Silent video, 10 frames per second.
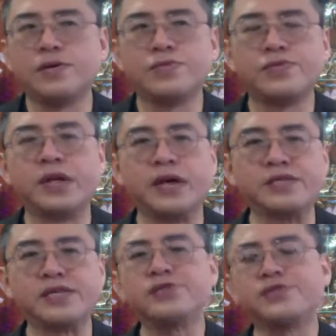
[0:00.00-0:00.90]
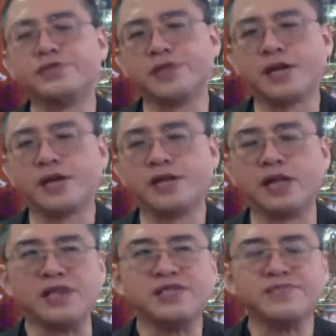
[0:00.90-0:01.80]
realization and
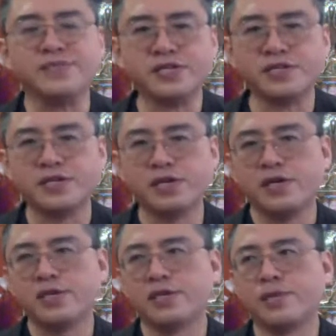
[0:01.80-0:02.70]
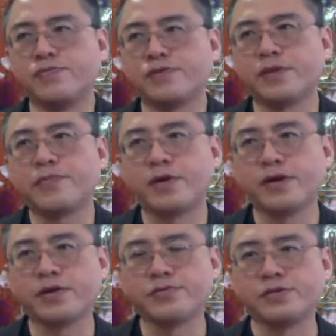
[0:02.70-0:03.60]
enlightenment, the Buddha
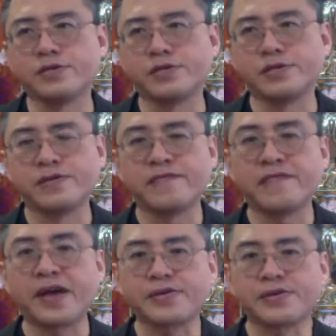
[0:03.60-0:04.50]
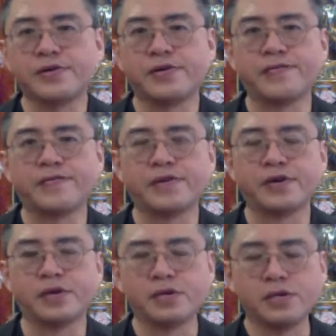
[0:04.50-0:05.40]
pointed out the fact of
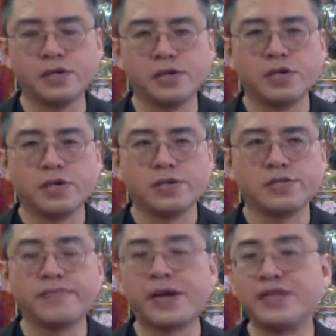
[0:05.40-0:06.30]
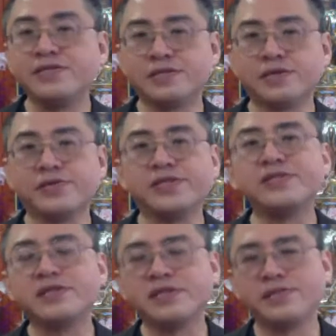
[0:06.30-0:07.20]
dependent or
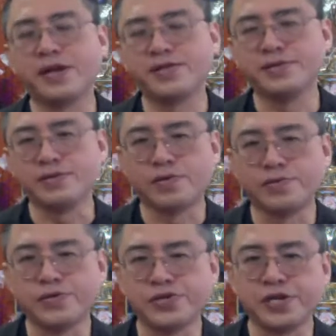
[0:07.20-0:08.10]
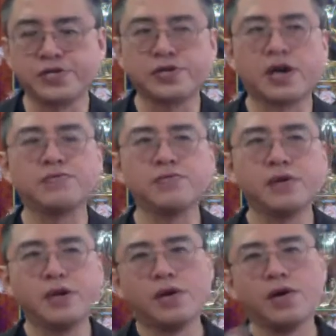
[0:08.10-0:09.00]
interdependent origination, how
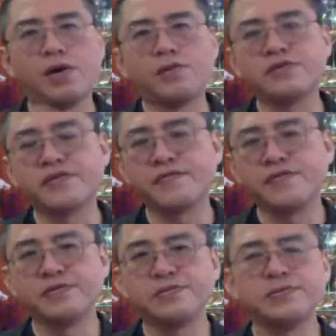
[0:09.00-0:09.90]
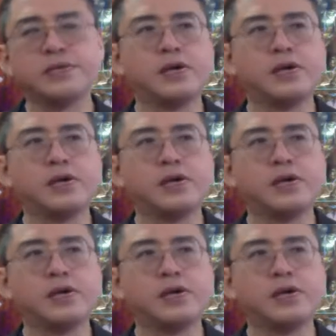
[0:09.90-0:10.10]
all the different